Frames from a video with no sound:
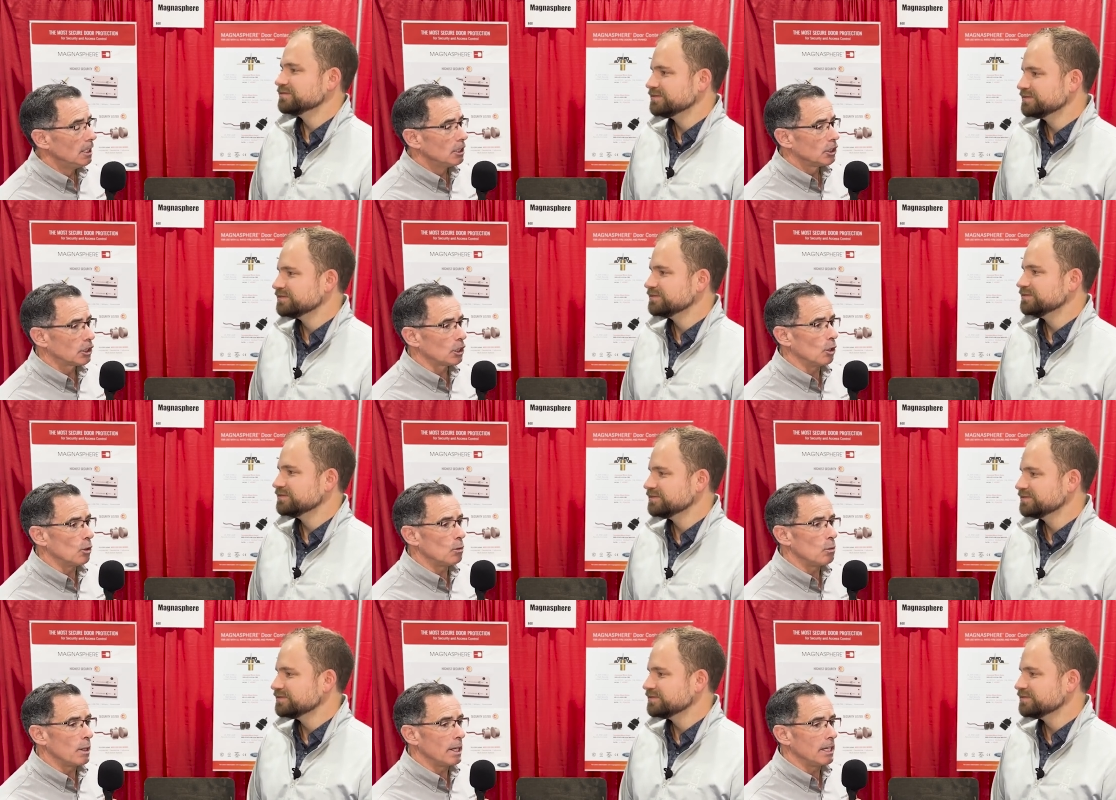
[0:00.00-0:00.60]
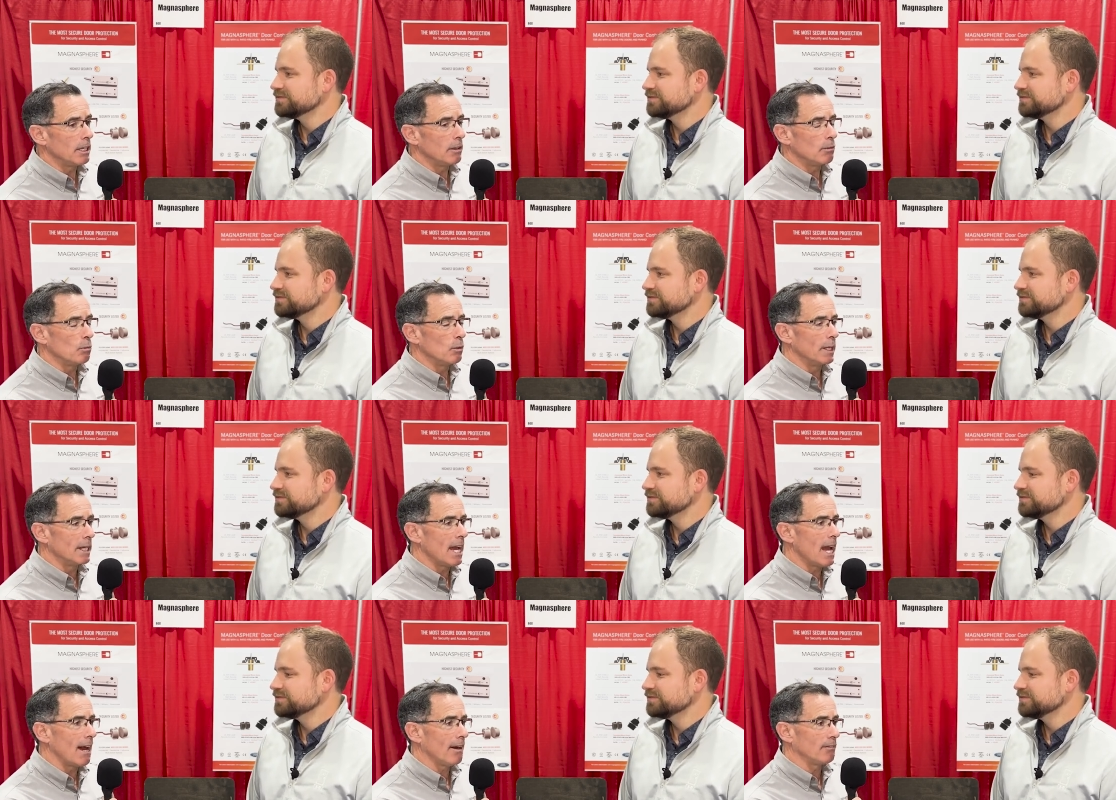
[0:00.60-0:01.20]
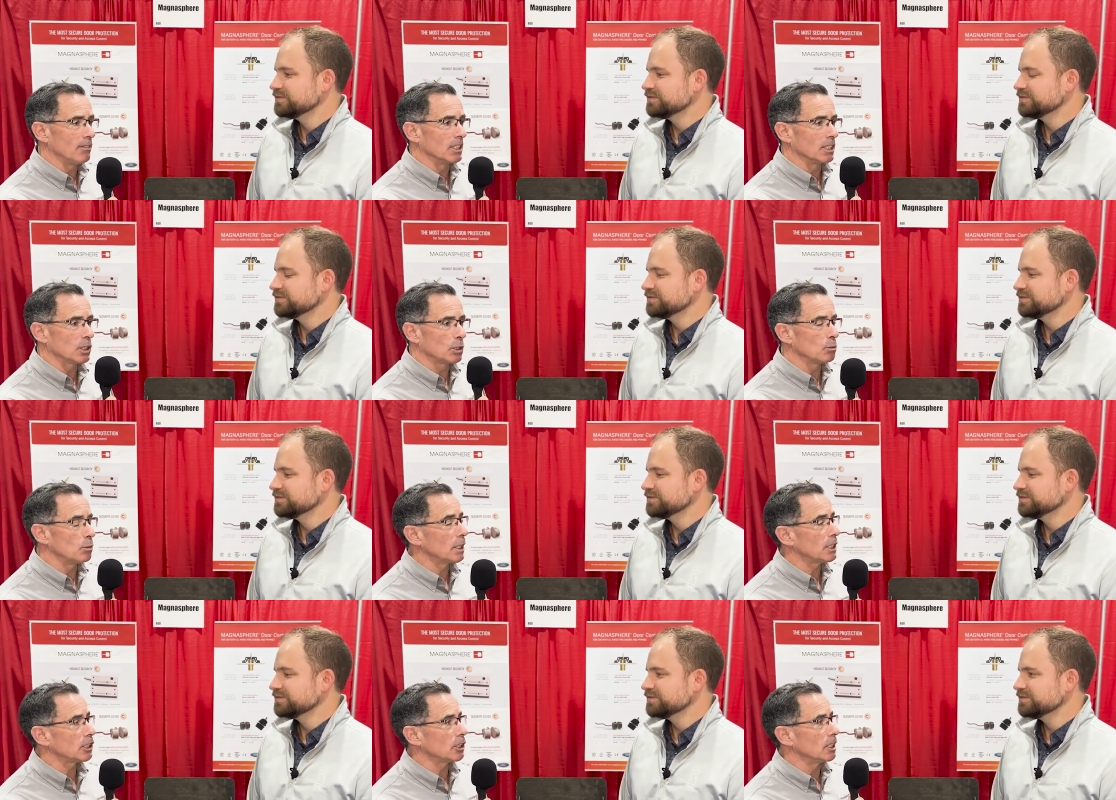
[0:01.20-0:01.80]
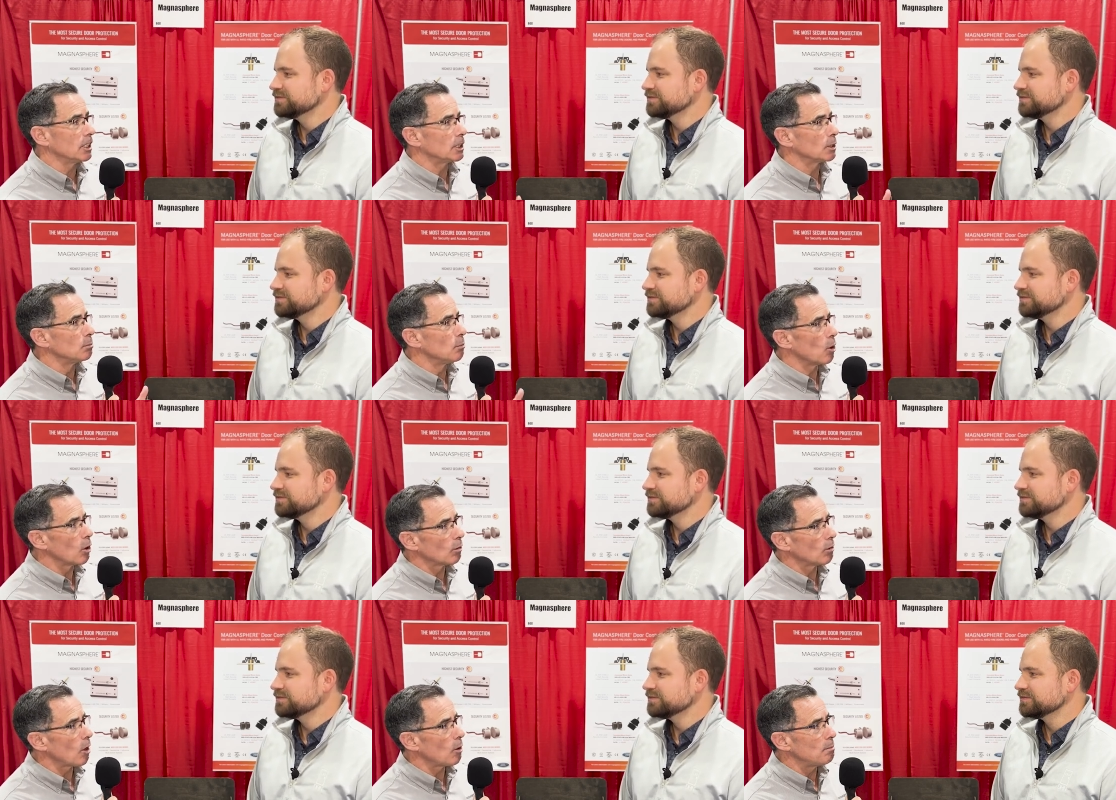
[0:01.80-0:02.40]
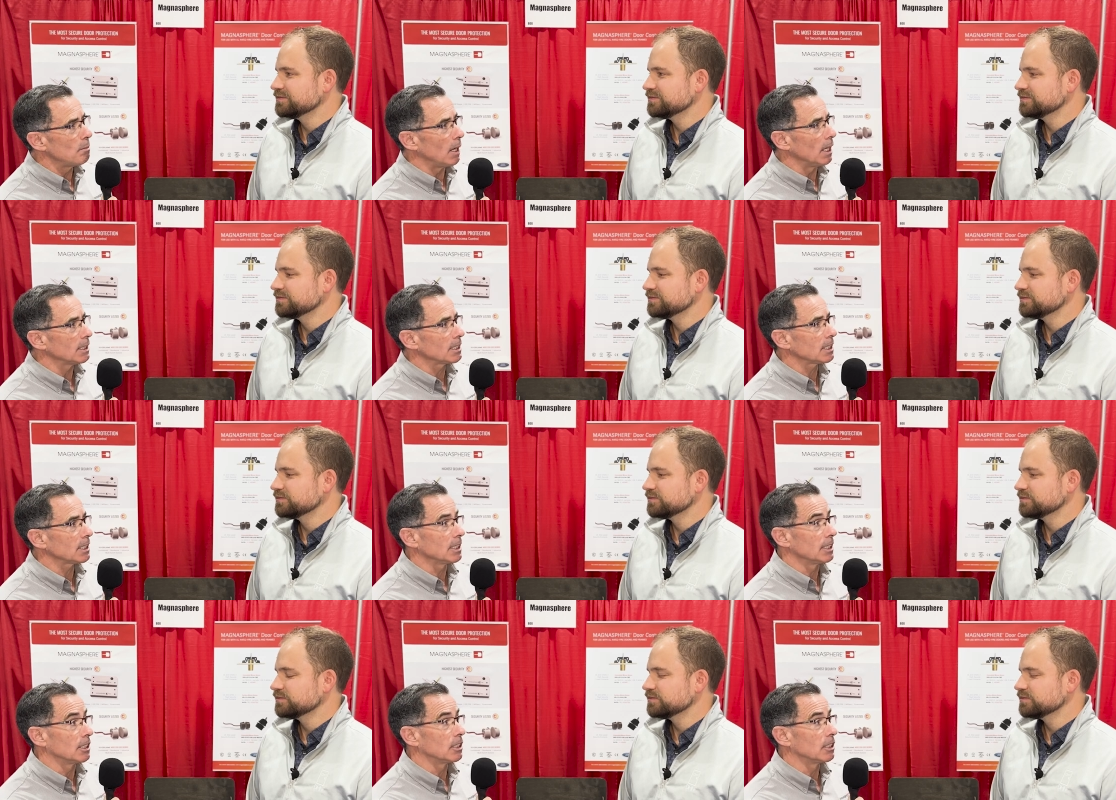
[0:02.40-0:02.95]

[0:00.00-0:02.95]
Speaker 1: So we we have this switch it's more robust,